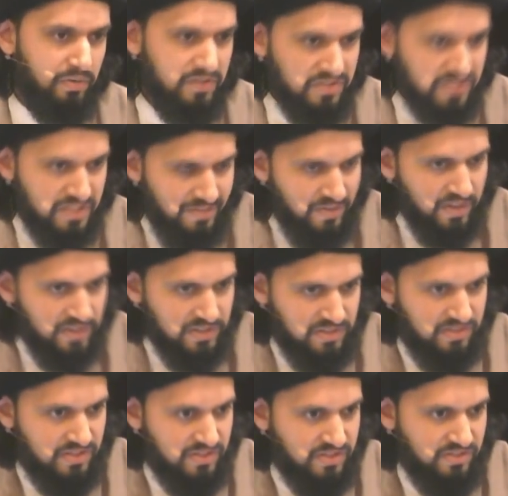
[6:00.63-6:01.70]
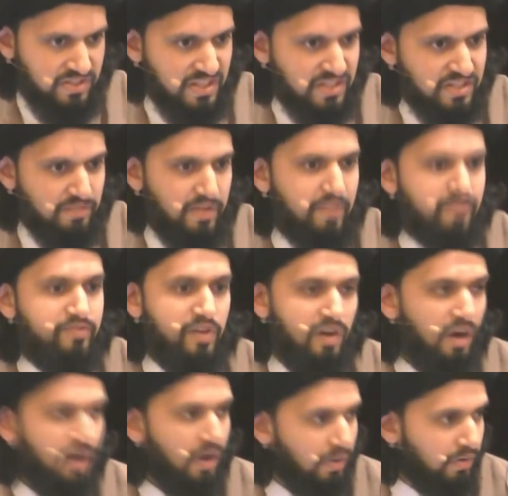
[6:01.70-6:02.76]
He's giving us this sense of
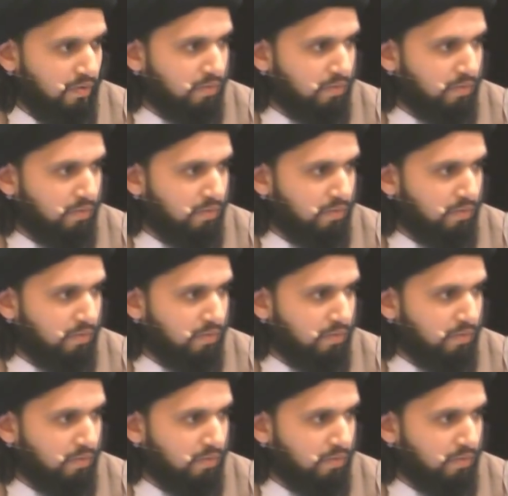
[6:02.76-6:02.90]
iftikhar, of